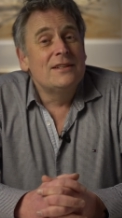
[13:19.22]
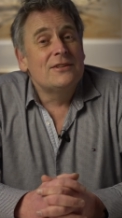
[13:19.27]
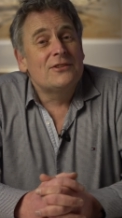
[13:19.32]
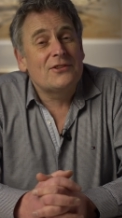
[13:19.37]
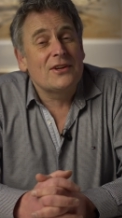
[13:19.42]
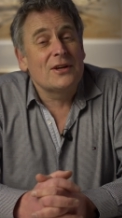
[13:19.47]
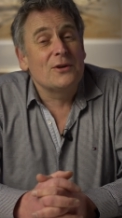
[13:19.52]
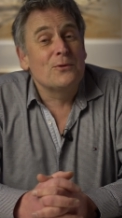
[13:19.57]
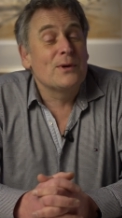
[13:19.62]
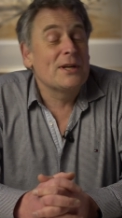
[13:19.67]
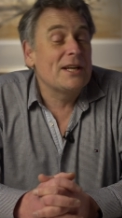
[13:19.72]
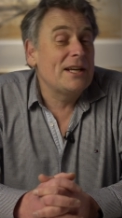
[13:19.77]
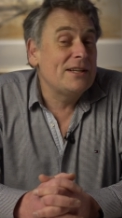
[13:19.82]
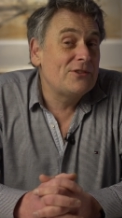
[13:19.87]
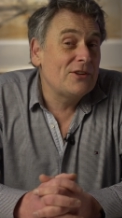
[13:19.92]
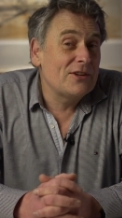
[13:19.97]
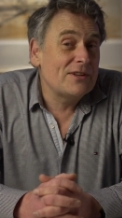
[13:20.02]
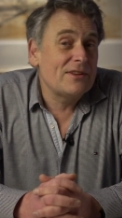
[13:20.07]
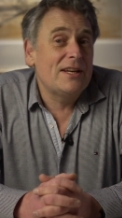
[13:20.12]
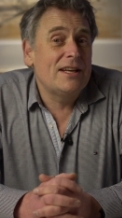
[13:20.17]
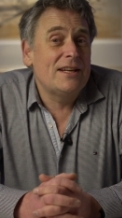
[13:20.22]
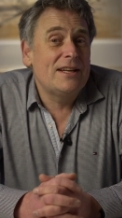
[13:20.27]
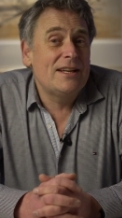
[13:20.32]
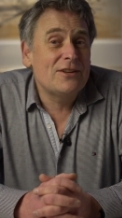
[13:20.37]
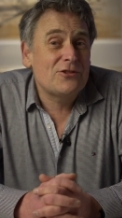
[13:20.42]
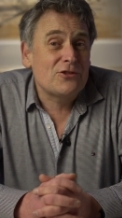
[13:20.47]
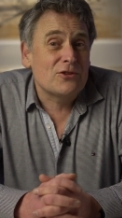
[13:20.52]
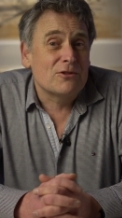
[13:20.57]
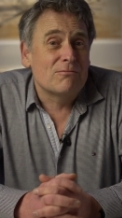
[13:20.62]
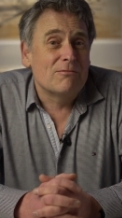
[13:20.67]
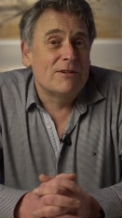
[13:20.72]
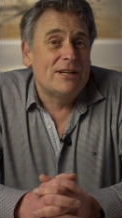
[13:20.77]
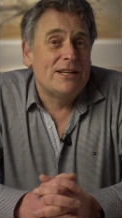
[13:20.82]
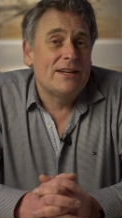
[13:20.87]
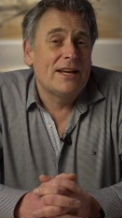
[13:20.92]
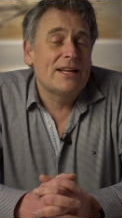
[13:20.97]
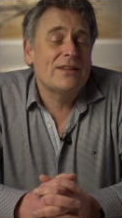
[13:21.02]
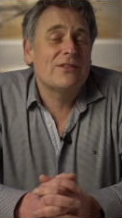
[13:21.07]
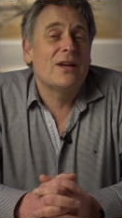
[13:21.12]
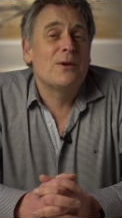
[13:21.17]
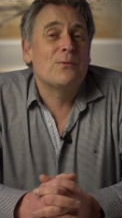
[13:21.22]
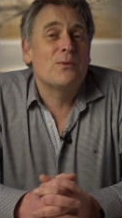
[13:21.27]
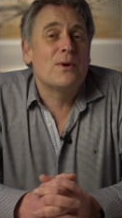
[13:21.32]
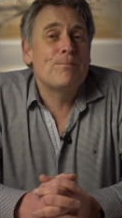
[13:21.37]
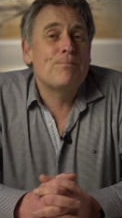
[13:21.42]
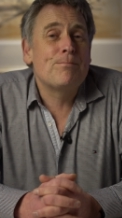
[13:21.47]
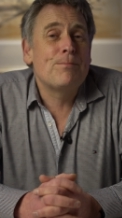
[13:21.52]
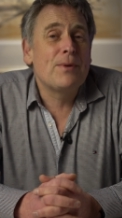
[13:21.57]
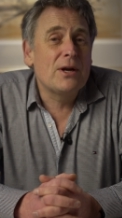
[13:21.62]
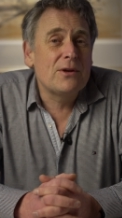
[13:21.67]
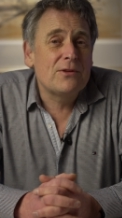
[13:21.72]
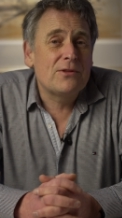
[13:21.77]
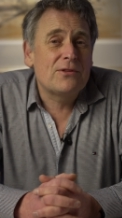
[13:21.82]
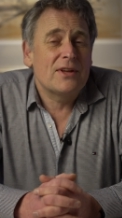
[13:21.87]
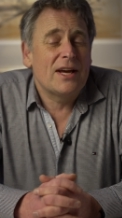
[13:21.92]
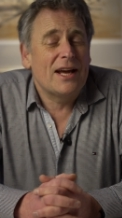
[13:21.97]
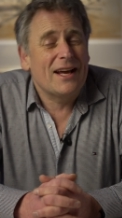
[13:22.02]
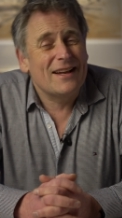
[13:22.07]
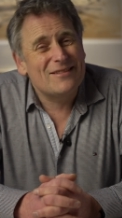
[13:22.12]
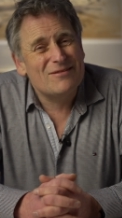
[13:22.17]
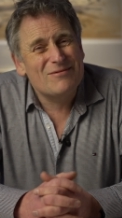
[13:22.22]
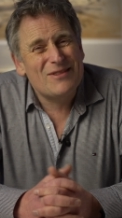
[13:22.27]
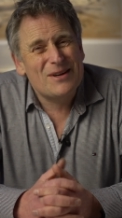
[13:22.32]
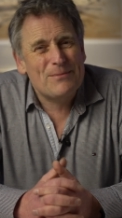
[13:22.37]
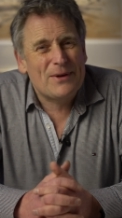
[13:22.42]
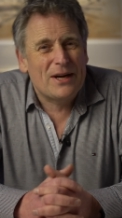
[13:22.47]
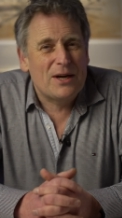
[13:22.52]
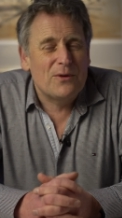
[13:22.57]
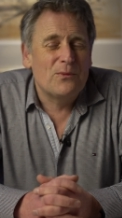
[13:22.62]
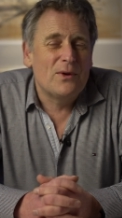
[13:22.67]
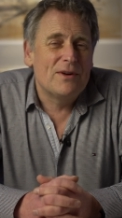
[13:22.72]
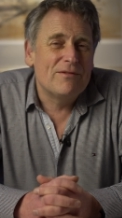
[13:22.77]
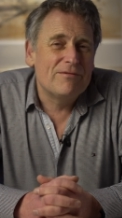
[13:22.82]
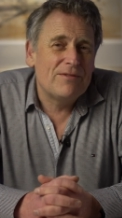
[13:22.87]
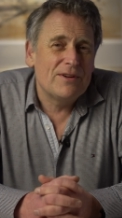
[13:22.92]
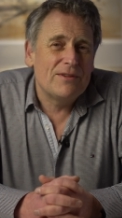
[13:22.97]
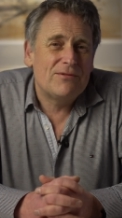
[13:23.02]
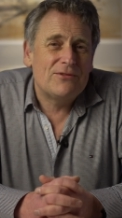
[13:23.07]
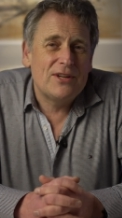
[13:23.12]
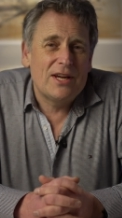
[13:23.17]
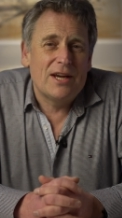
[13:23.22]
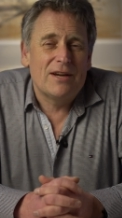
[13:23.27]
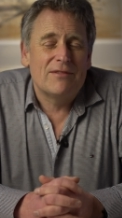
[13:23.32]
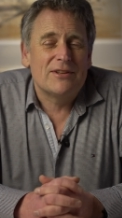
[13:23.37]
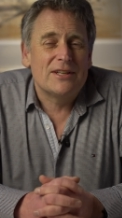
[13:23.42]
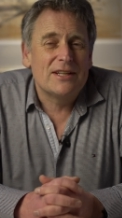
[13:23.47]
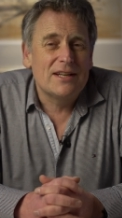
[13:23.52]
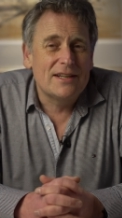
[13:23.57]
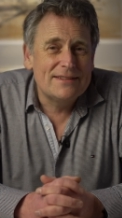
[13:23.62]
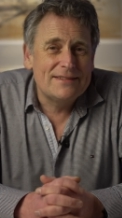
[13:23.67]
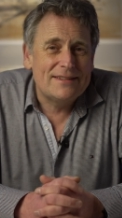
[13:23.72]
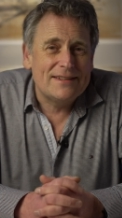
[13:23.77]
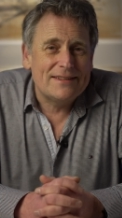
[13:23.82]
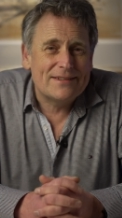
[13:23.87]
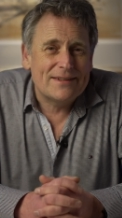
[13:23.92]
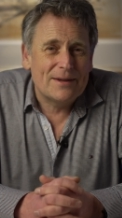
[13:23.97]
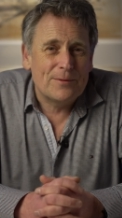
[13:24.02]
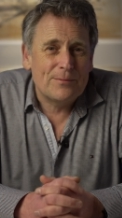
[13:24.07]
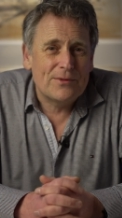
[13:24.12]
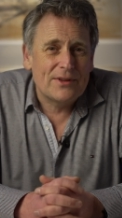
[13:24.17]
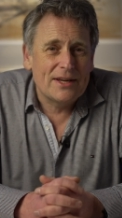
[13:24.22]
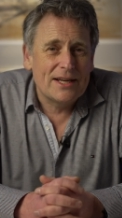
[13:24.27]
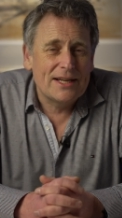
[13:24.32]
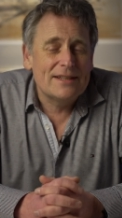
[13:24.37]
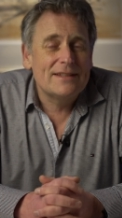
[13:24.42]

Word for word: Still, when I took the initial reading, they were both at about 150 over 90 something,